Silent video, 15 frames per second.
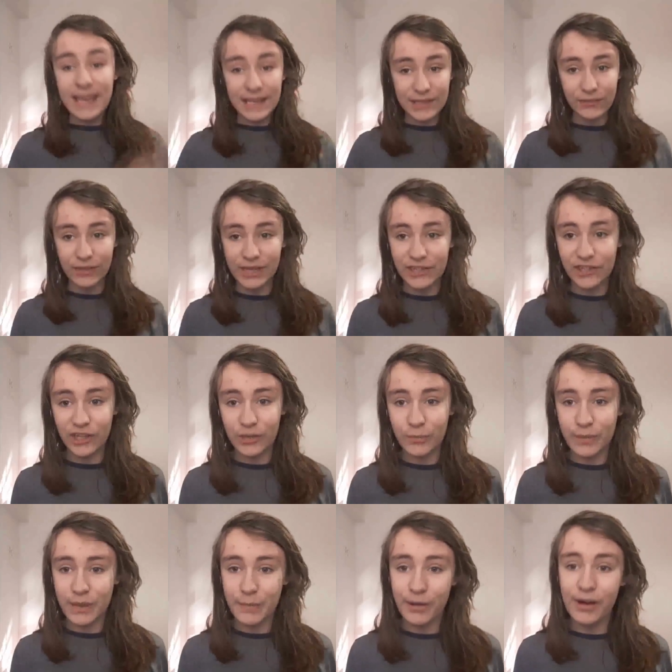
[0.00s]
yes, religion
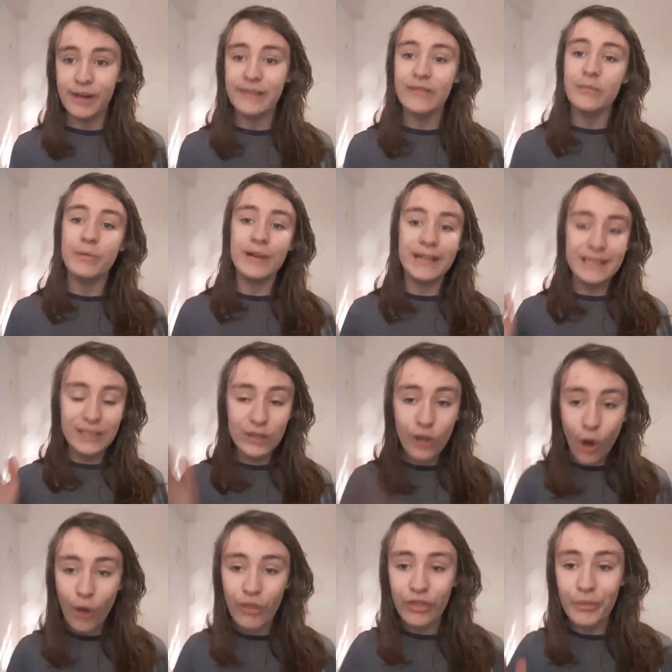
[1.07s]
can be a part of it, but it's
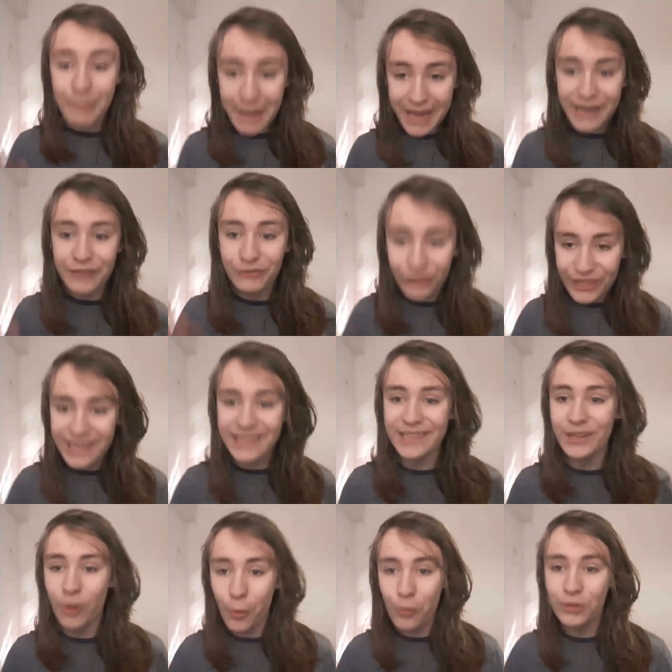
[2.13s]
not the main
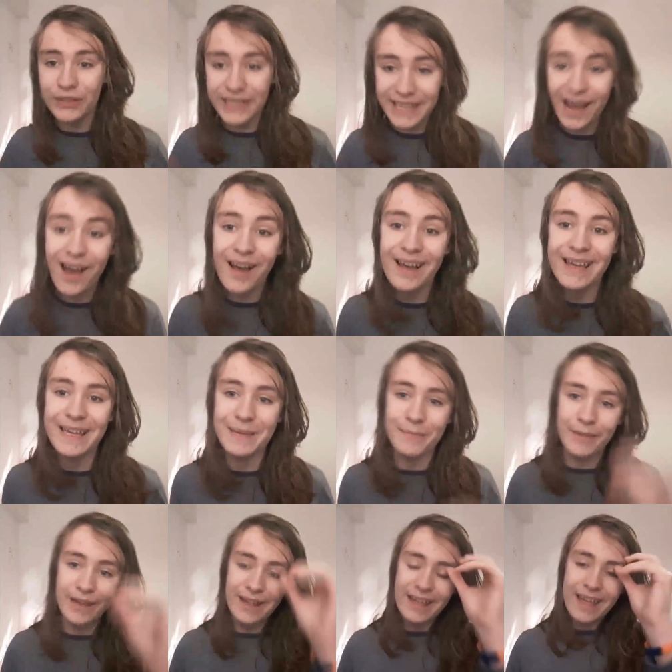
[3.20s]
reason all the
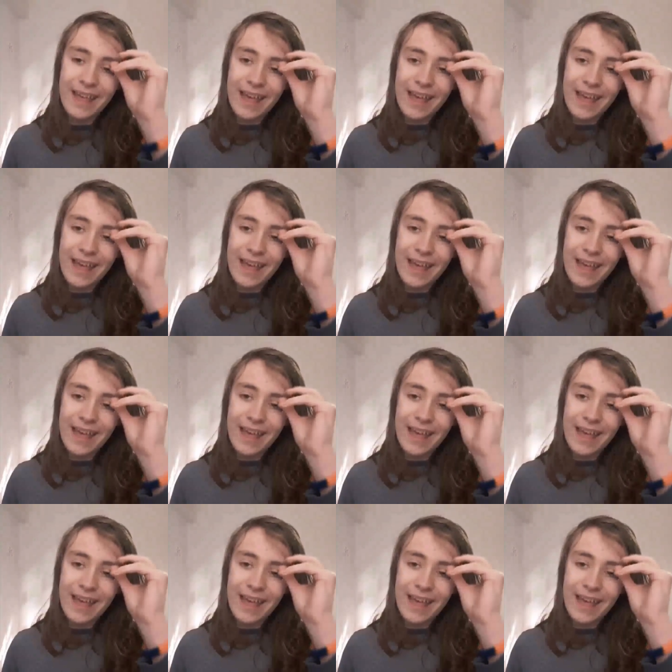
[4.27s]
time.